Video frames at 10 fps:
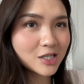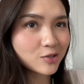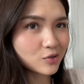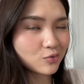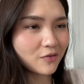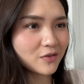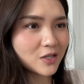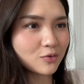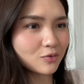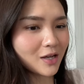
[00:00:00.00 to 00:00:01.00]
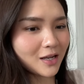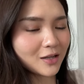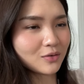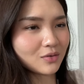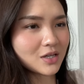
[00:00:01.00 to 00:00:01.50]
she was doing really good and
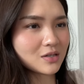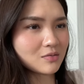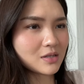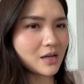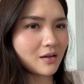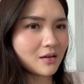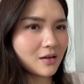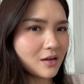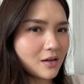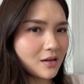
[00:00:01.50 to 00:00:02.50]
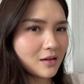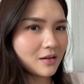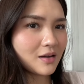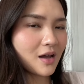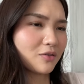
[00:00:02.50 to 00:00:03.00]
then today she was like,
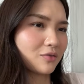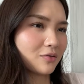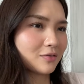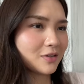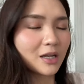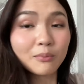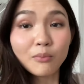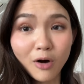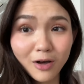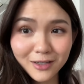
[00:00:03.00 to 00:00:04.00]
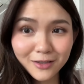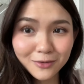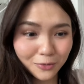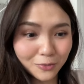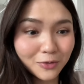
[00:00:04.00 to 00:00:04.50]
I don't know. In the
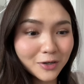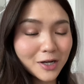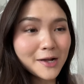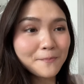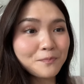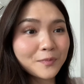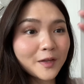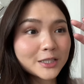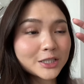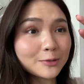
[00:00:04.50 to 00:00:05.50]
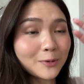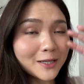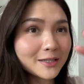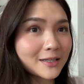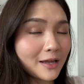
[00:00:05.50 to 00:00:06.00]
morning though, she
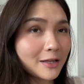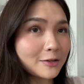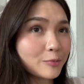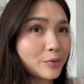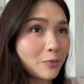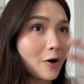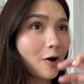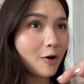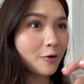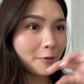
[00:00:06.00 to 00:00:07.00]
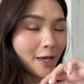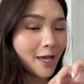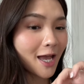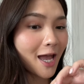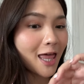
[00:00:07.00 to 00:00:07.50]
waited until we were all
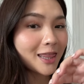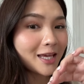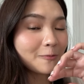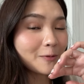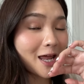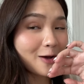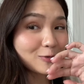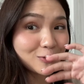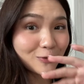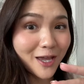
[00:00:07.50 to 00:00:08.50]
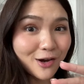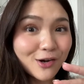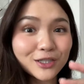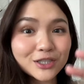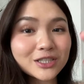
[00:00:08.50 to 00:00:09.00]
awake and then when I was looking at
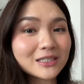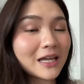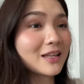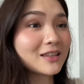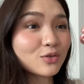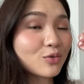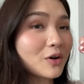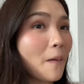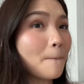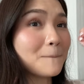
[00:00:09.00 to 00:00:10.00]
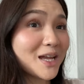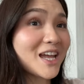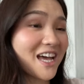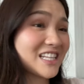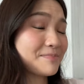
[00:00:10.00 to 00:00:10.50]
her she like took a big
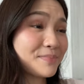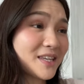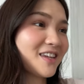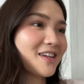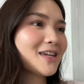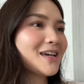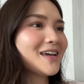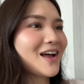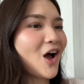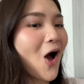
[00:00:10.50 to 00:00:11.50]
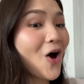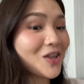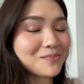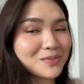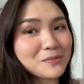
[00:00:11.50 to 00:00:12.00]
s p
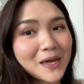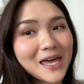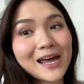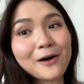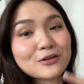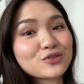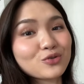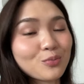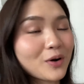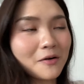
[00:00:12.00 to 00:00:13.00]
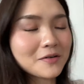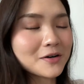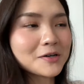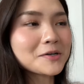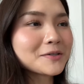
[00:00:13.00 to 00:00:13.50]
on the pee pen. I was so proud of
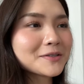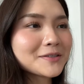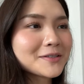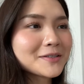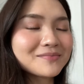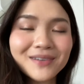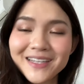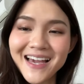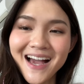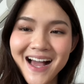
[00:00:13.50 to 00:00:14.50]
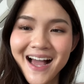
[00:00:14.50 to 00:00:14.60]
her but yeah